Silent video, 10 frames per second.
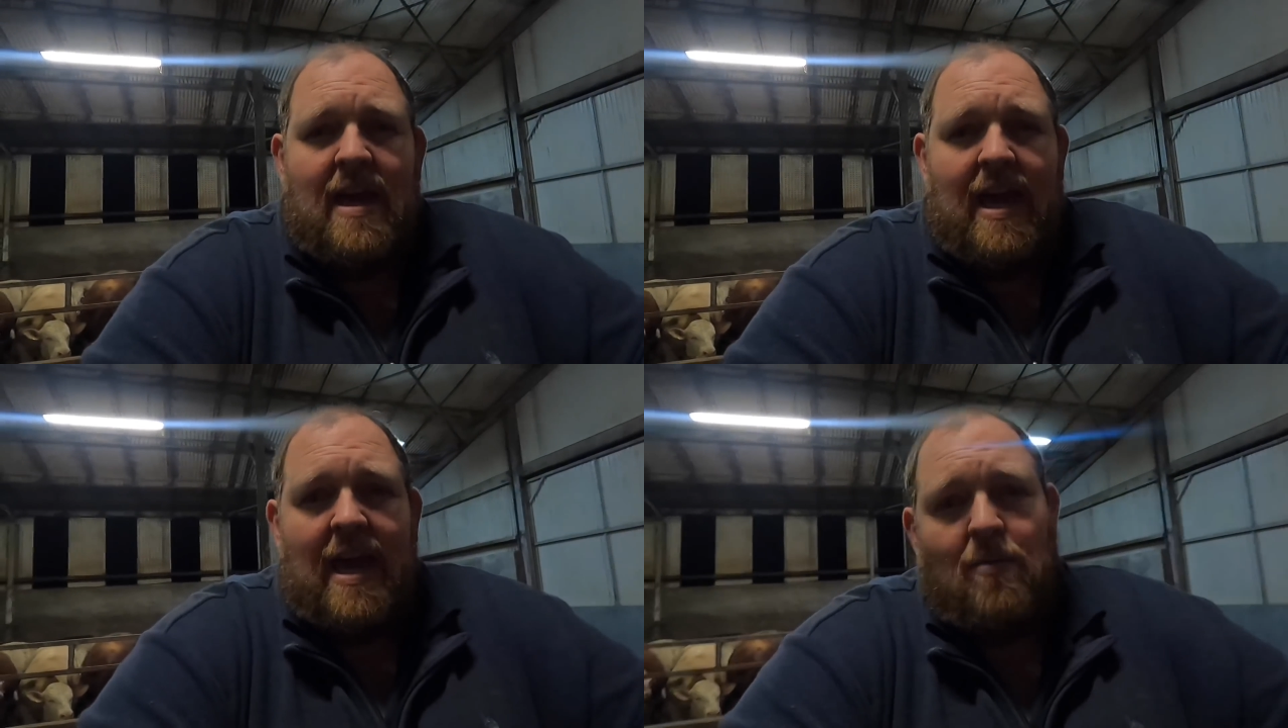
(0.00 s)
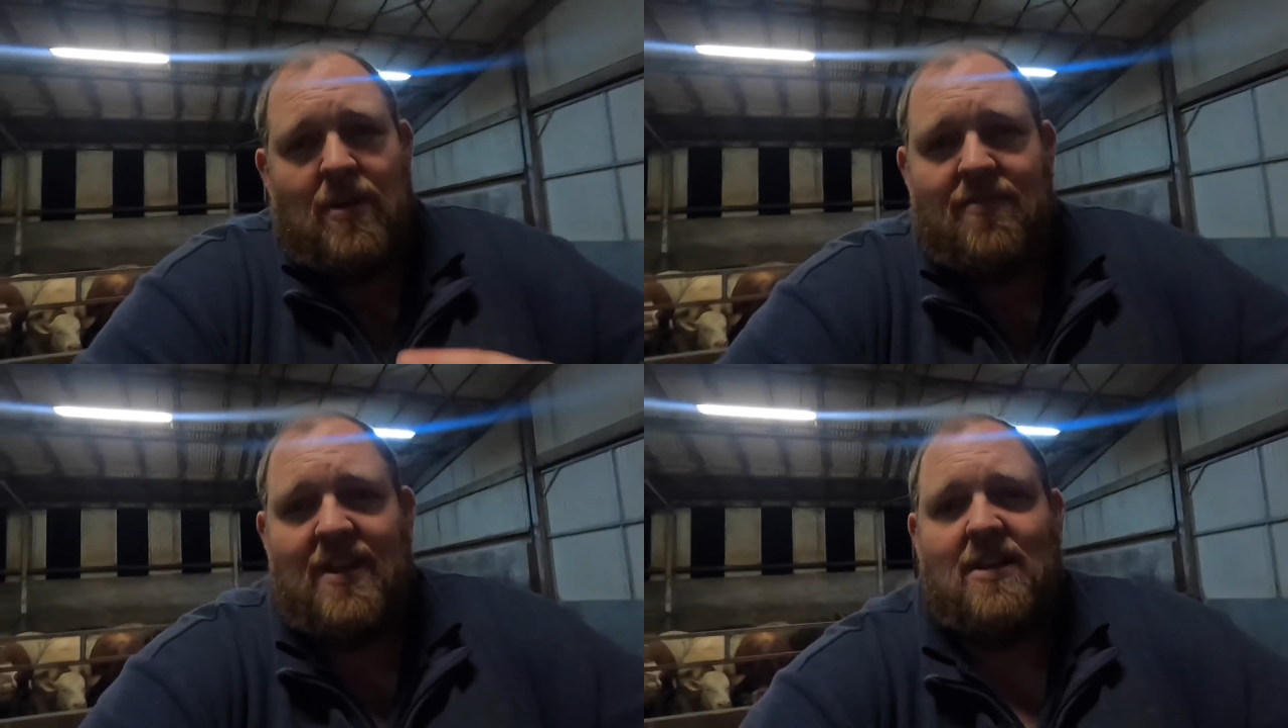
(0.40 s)

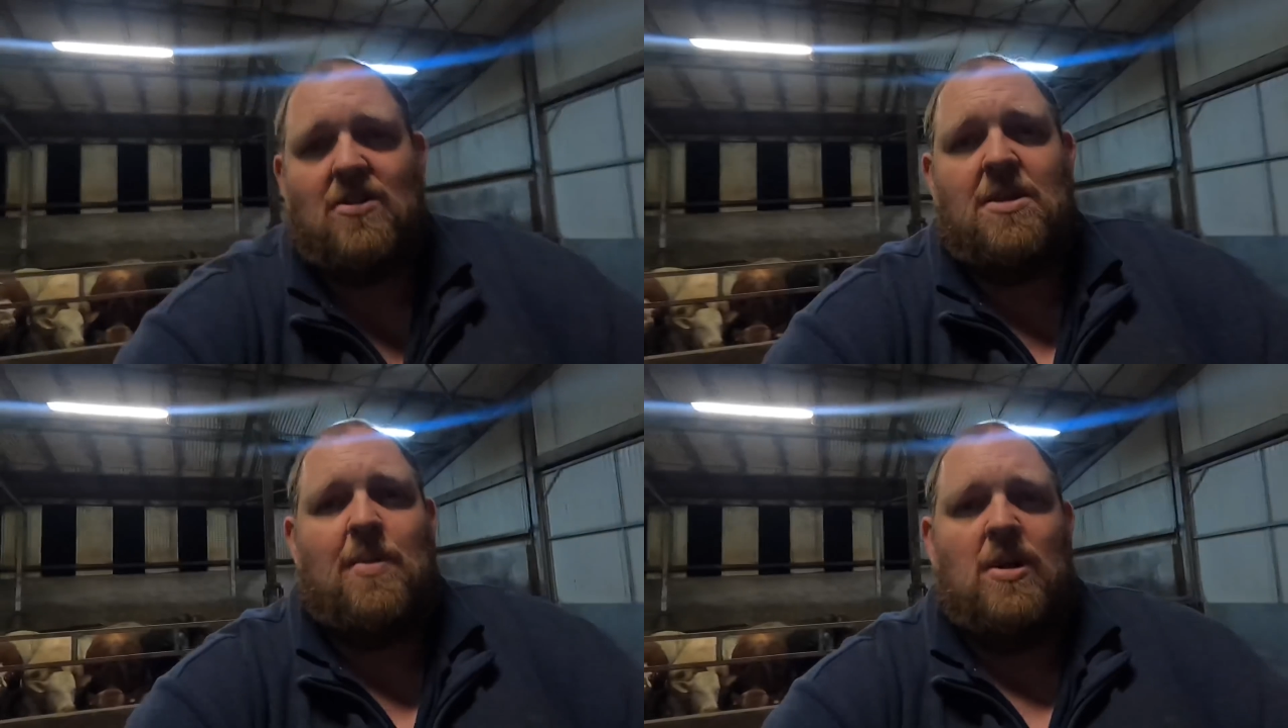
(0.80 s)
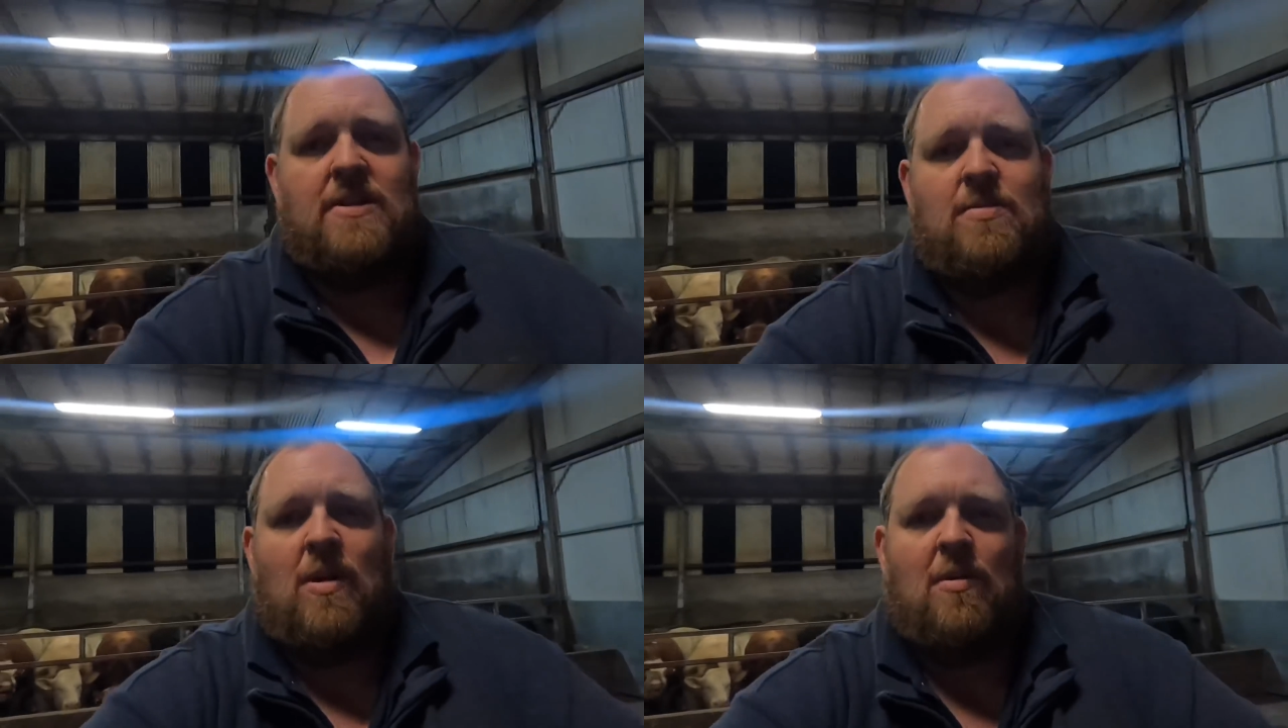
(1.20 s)
We'll have a little look at the
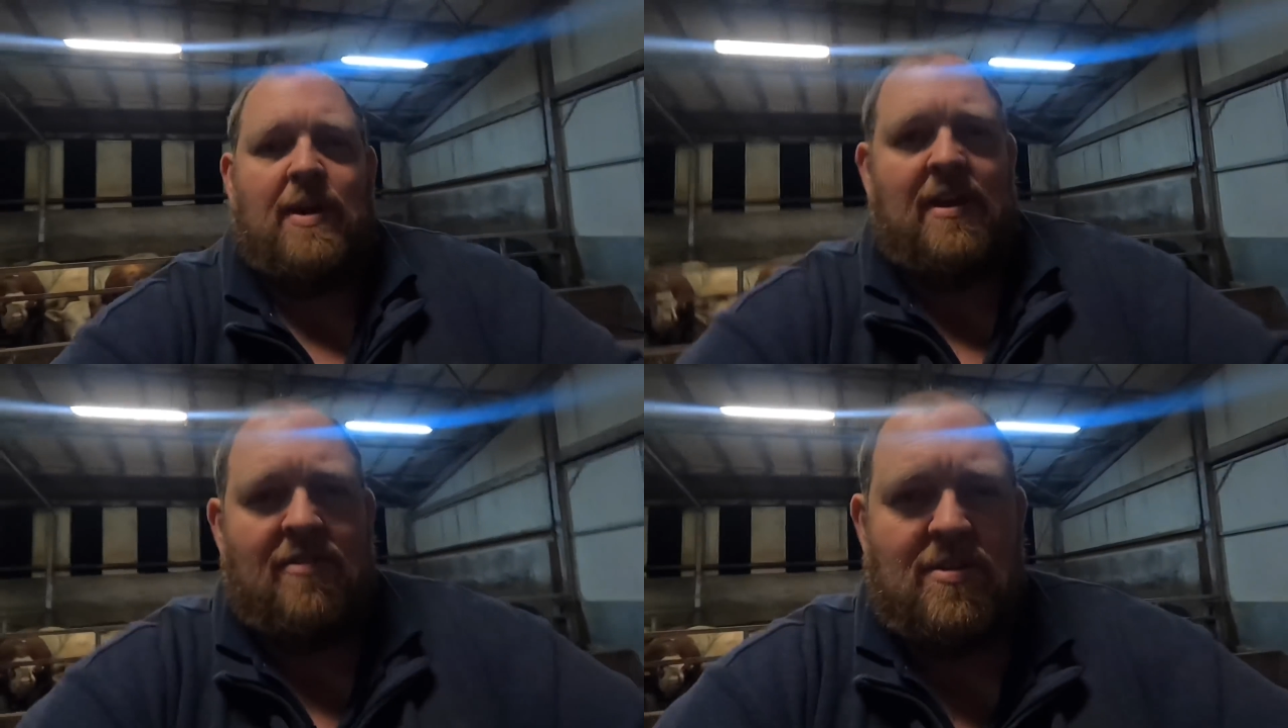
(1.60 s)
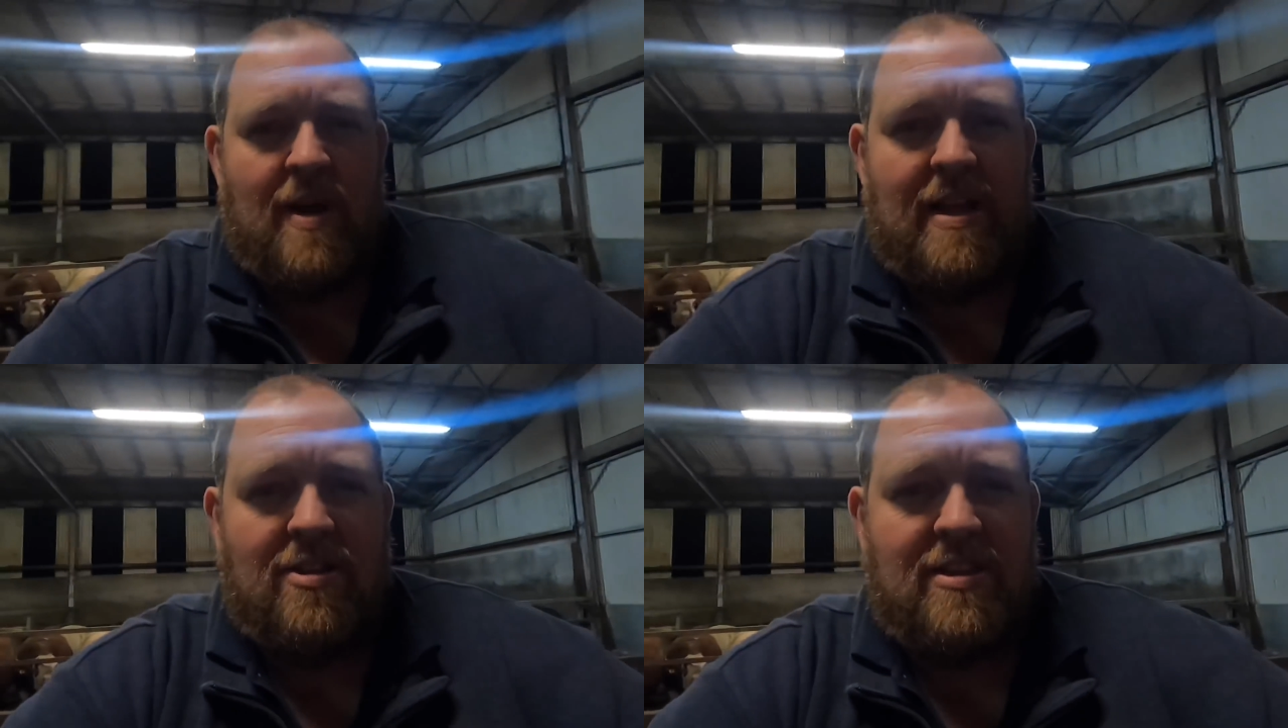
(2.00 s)
bulls while we're here as
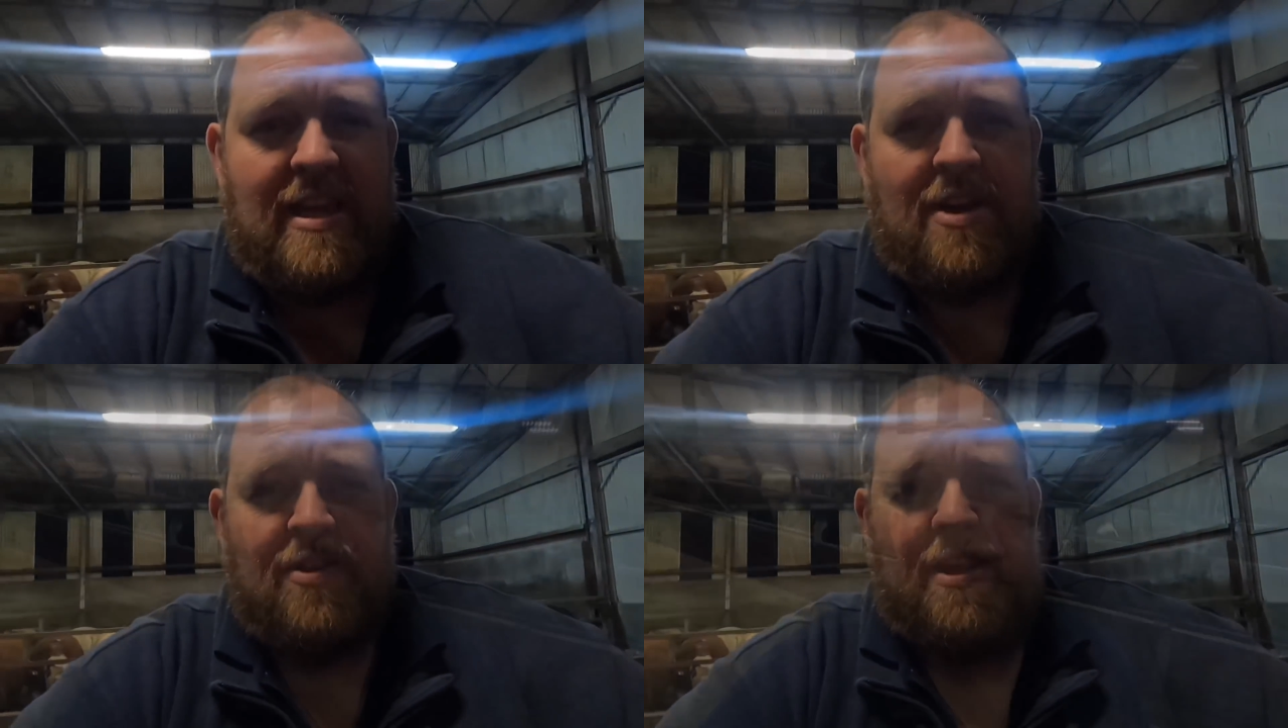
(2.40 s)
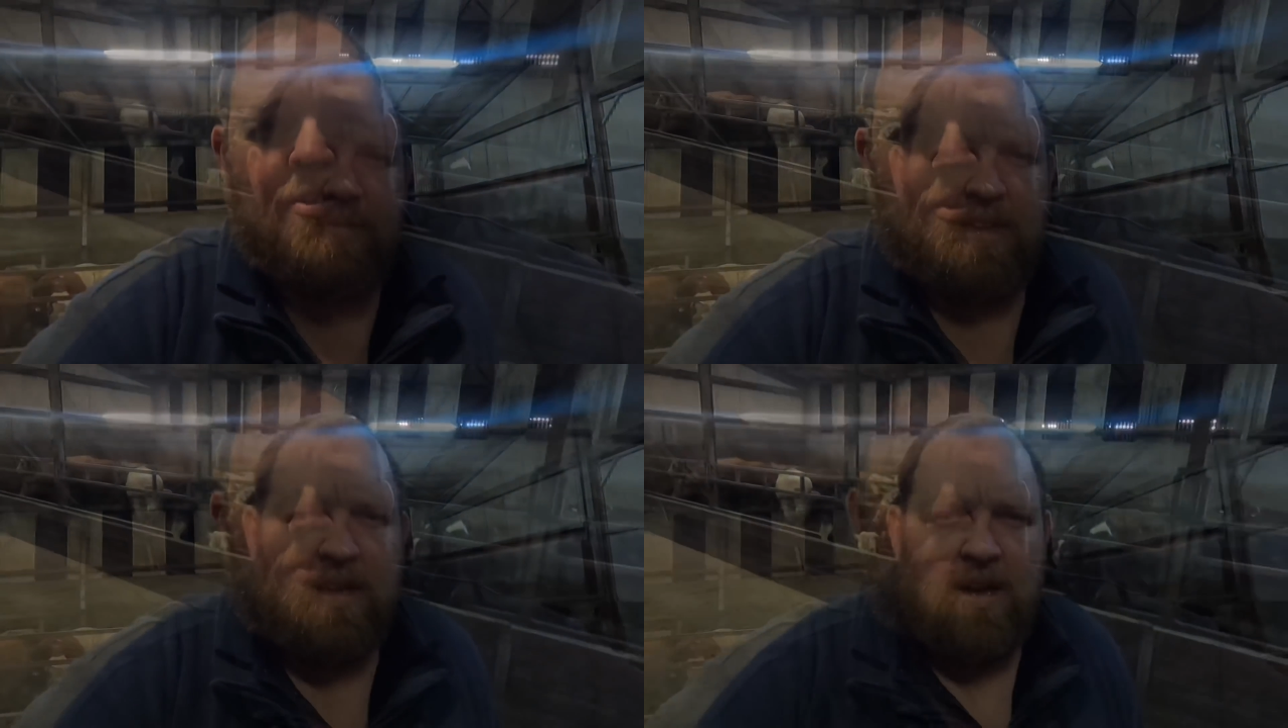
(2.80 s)
well and just see how they're
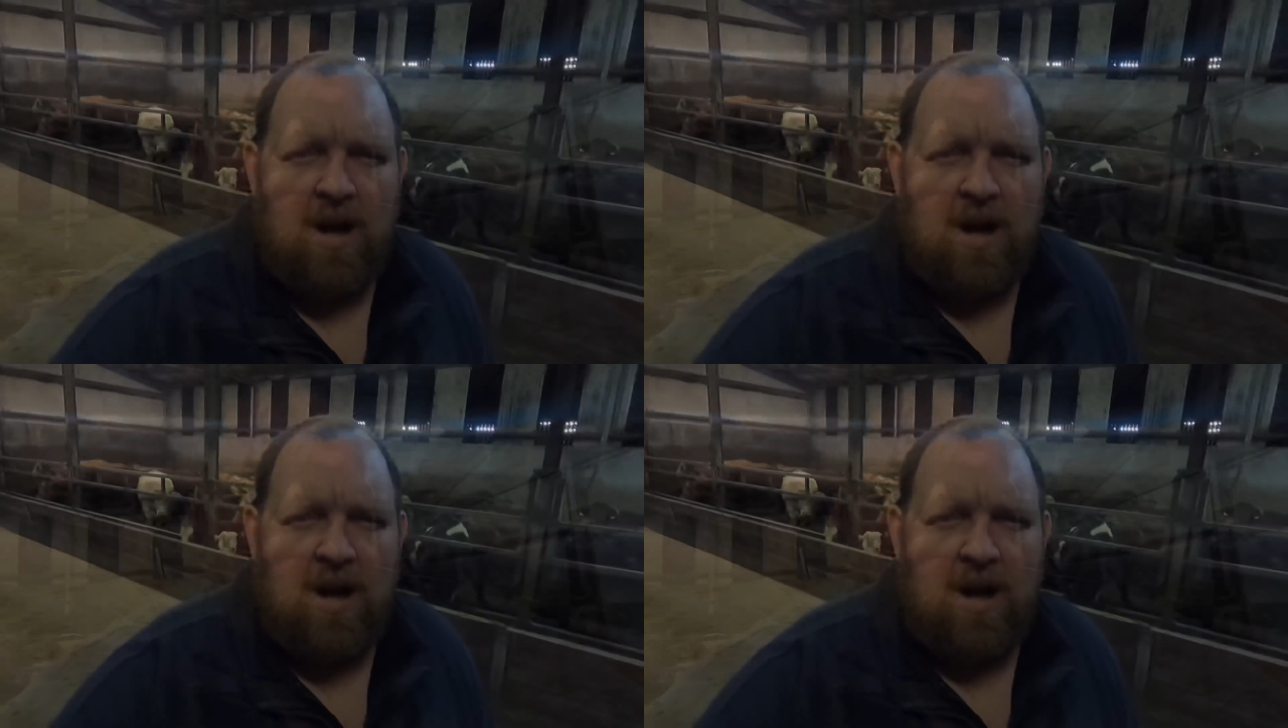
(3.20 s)
doing.